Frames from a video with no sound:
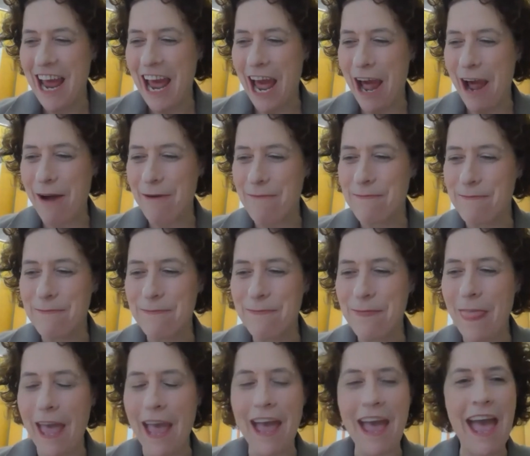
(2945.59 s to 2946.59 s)

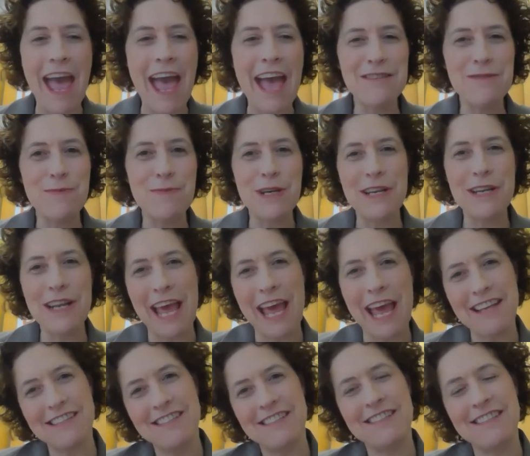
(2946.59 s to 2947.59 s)
As
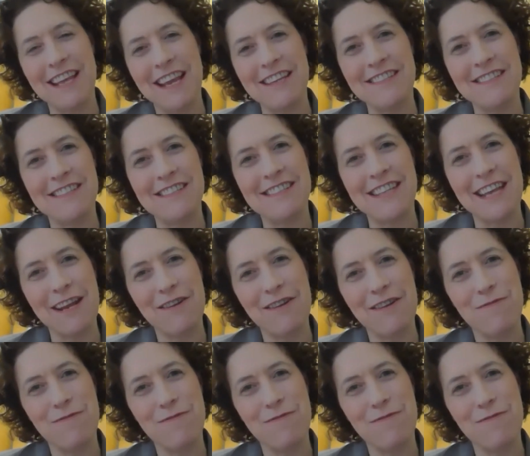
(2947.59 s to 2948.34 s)
Esther said,